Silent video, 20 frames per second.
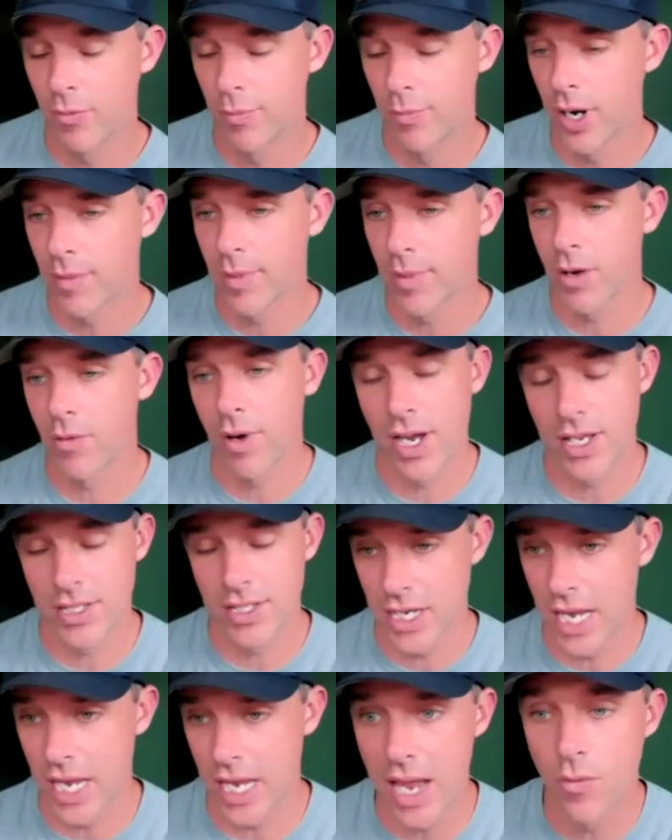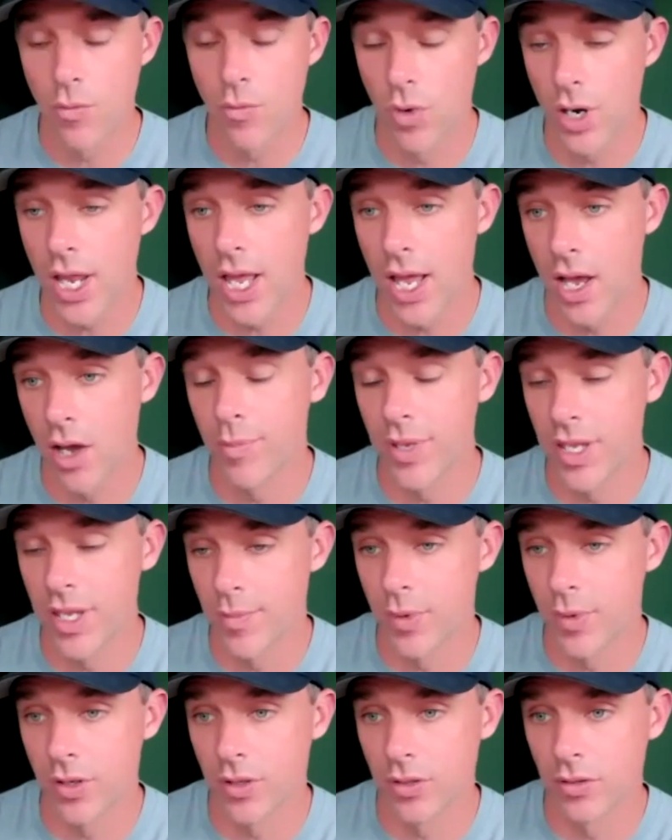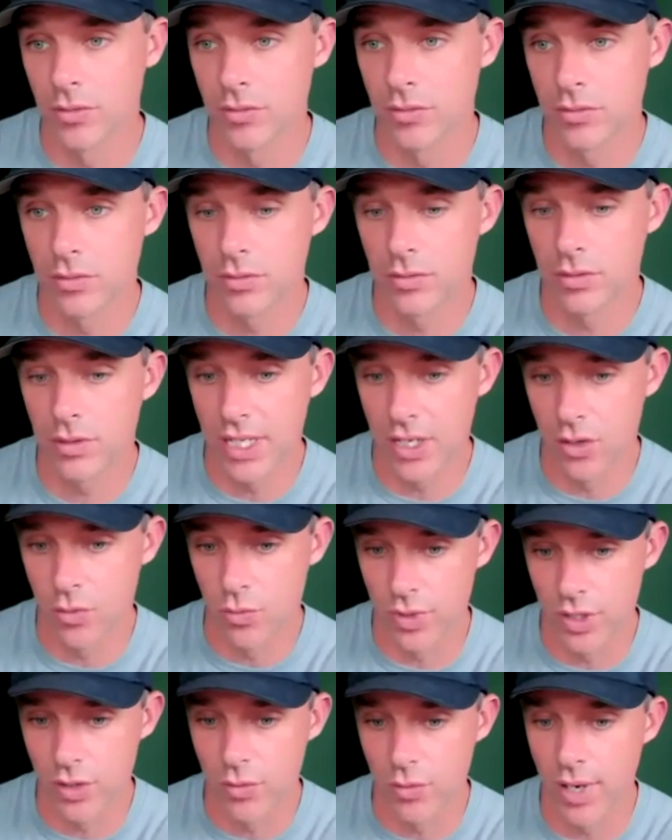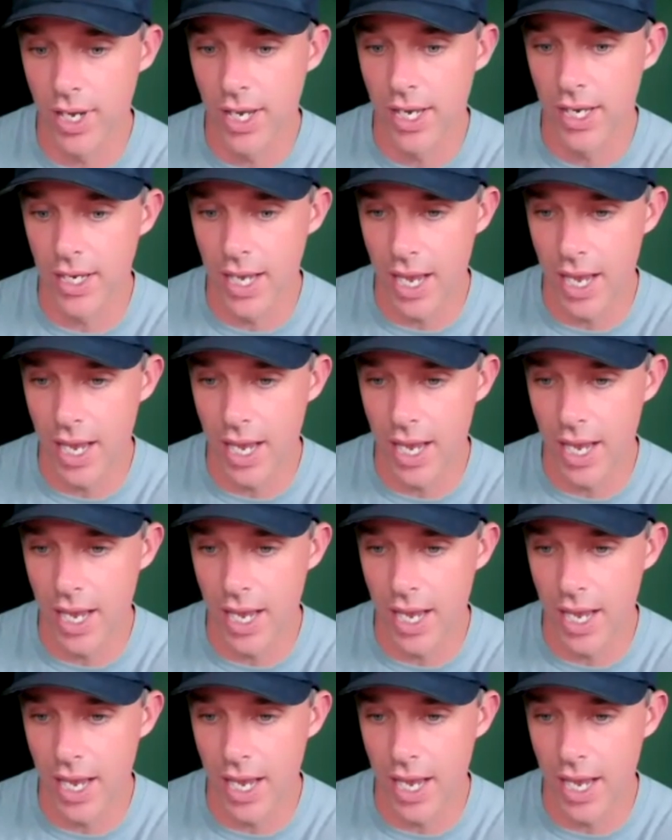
part of my why is like I want to help people in a real way.